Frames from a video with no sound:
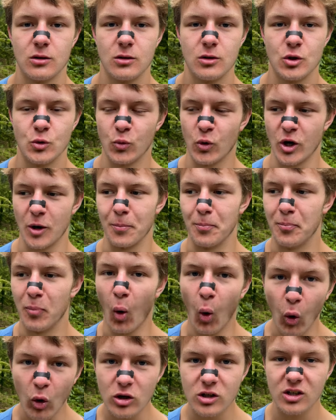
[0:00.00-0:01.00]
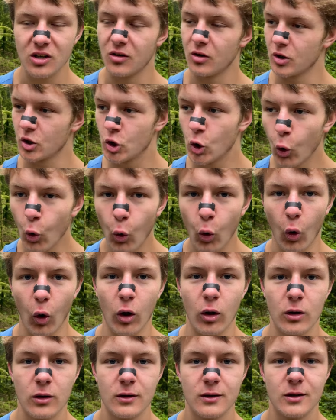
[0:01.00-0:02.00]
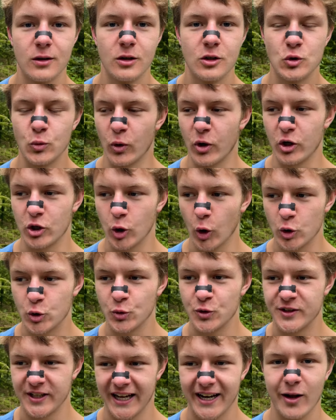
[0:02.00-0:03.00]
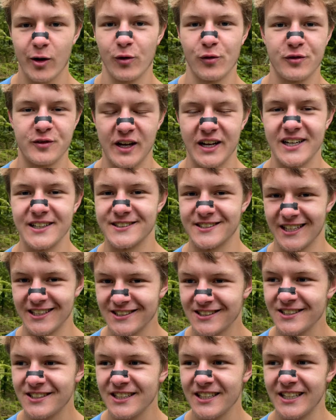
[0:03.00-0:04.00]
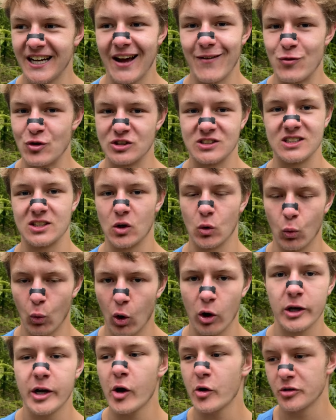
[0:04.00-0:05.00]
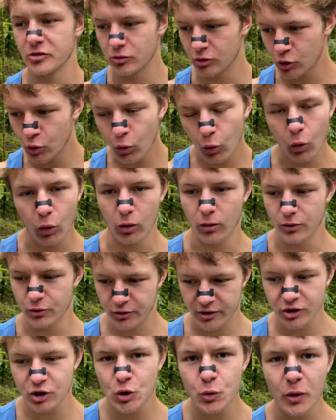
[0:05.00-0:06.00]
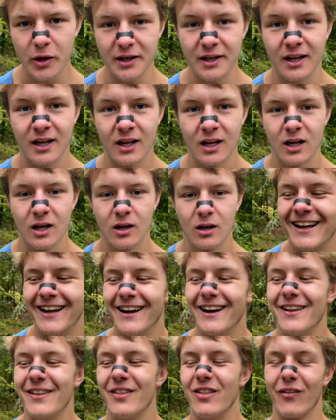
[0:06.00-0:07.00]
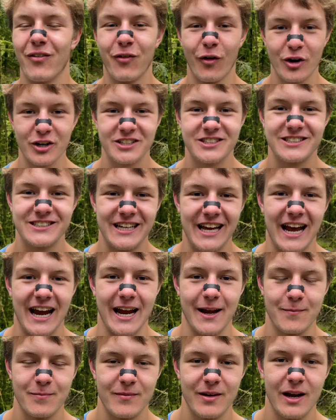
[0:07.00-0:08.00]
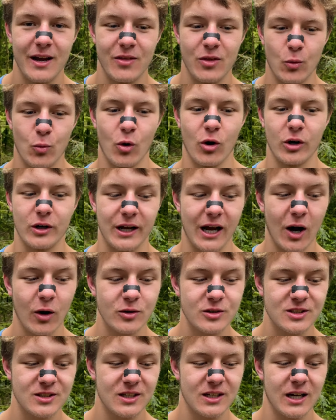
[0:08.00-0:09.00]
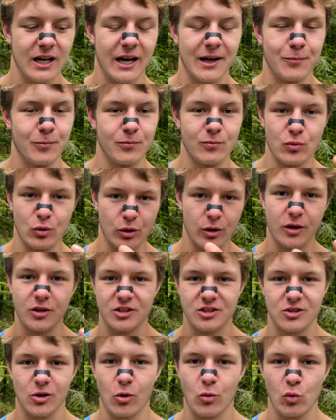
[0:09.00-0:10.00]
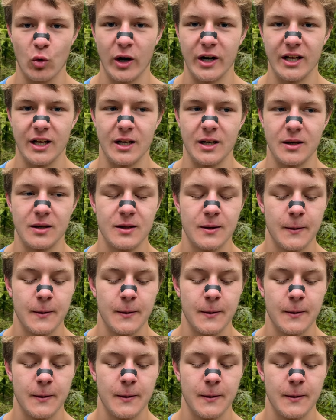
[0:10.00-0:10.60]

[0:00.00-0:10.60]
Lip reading: You wanna bulk? Cool. You wanna go to 10 out of 10 intensity in every single workout? Cool, you can do it. The first day in the workout, and we're gonna start right in,